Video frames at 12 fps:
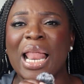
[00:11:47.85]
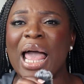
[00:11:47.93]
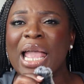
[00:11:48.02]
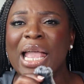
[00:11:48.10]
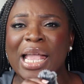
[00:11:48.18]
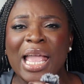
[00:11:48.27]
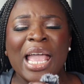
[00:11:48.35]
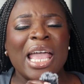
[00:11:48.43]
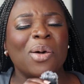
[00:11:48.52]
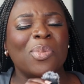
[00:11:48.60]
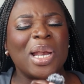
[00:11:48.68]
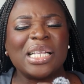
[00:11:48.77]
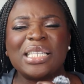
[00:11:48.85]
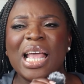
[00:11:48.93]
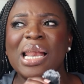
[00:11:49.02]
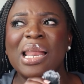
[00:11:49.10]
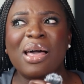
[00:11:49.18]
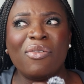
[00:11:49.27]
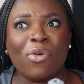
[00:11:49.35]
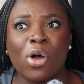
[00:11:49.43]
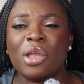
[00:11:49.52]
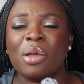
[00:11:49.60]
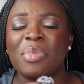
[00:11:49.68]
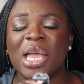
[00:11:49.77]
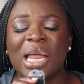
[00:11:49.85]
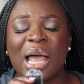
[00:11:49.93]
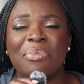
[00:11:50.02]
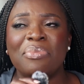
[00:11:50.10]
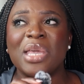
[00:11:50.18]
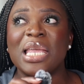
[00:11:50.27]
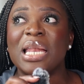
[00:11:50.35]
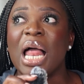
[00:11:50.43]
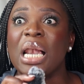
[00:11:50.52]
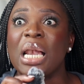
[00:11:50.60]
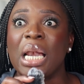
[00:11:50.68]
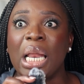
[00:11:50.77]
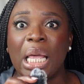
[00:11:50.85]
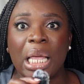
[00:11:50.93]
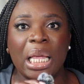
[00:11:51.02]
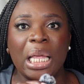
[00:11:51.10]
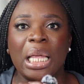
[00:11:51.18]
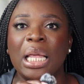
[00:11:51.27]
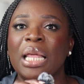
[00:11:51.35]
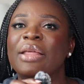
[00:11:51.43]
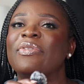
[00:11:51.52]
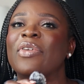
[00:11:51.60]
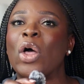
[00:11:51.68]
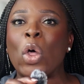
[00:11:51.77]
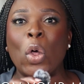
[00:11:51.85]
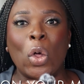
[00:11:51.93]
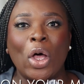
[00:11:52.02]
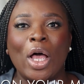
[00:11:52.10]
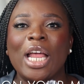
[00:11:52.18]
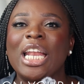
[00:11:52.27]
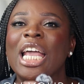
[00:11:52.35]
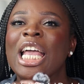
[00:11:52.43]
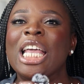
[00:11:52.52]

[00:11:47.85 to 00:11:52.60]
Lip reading: Like, and when I say love on your man, I mean love on